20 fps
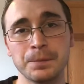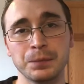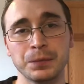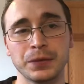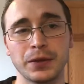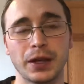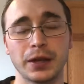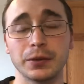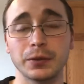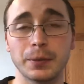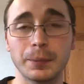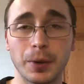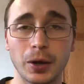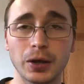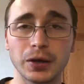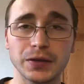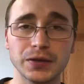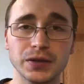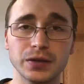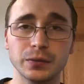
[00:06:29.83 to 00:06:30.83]
and the
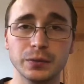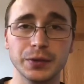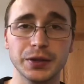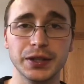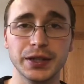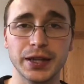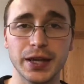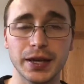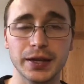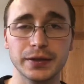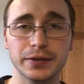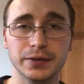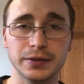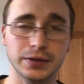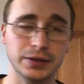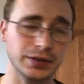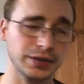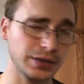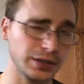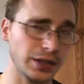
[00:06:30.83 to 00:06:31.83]
pass that we get, a
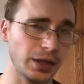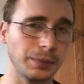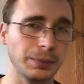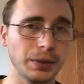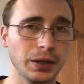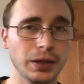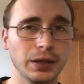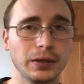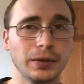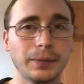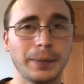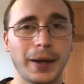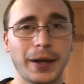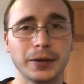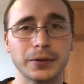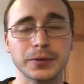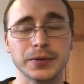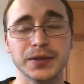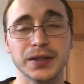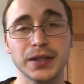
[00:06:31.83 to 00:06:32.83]
couple of little
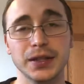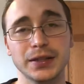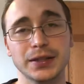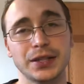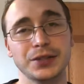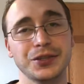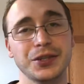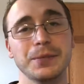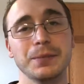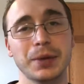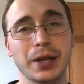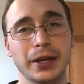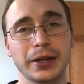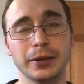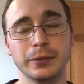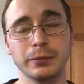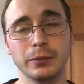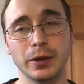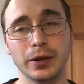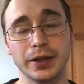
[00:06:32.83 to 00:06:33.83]
panels, it's actually in black
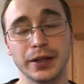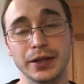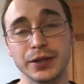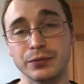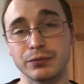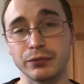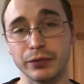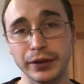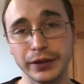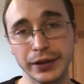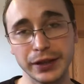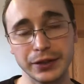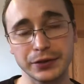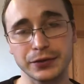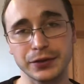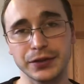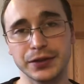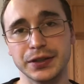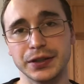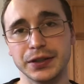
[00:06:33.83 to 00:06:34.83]
and white, and it's really
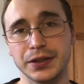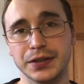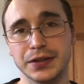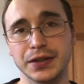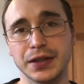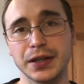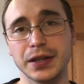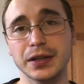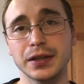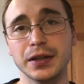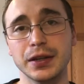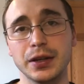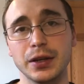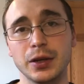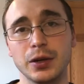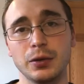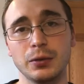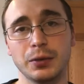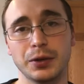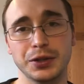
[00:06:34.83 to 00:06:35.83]
interesting to see
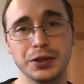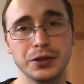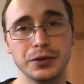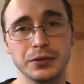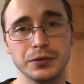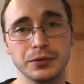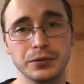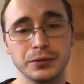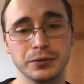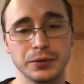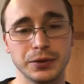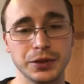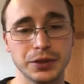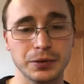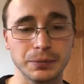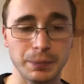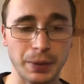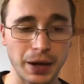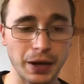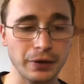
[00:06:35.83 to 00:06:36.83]
when you when you
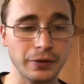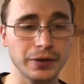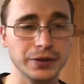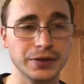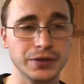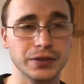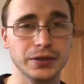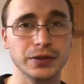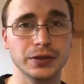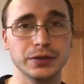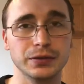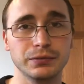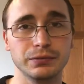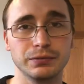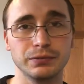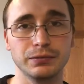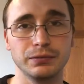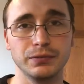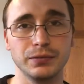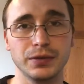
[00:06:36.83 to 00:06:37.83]
compare it to
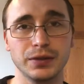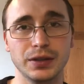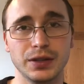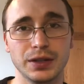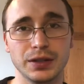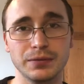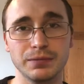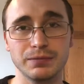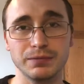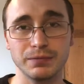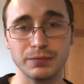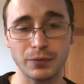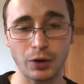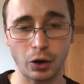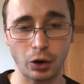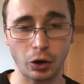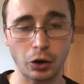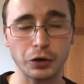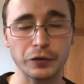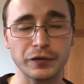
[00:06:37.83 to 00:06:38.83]
the
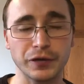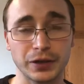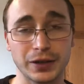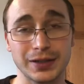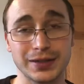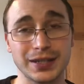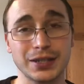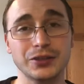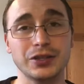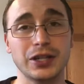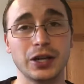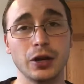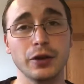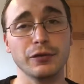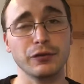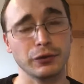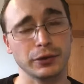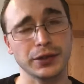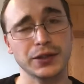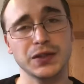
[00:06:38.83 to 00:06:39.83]
over essentially
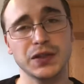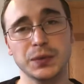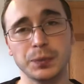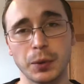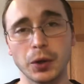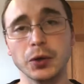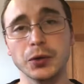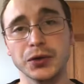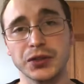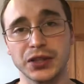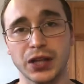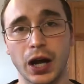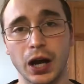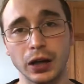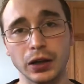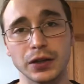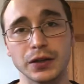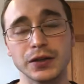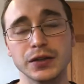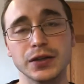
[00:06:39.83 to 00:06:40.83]
overexposed
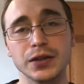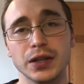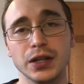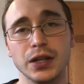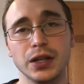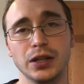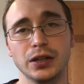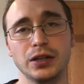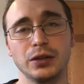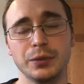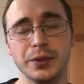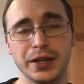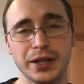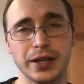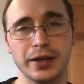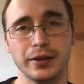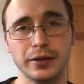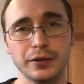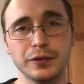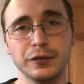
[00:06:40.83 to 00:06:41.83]
colors that we
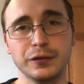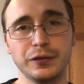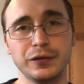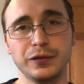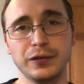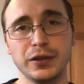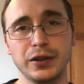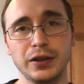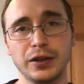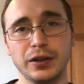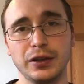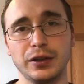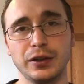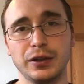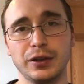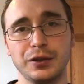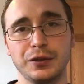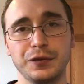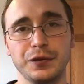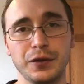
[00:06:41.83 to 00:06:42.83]
get of
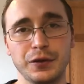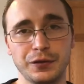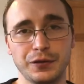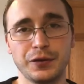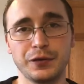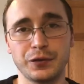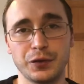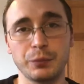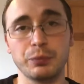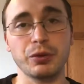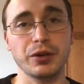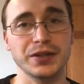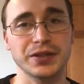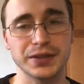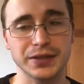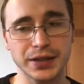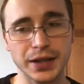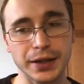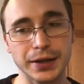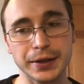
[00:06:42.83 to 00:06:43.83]
of, of, of the
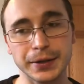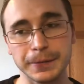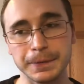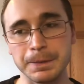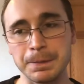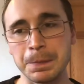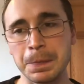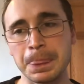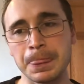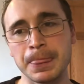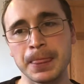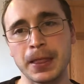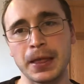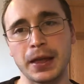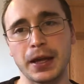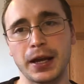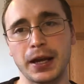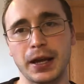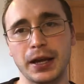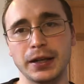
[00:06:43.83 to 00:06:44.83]
present day,
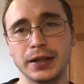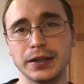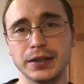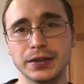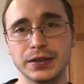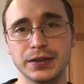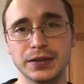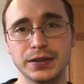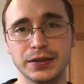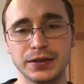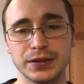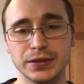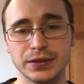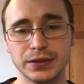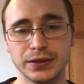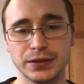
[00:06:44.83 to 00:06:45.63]
and it's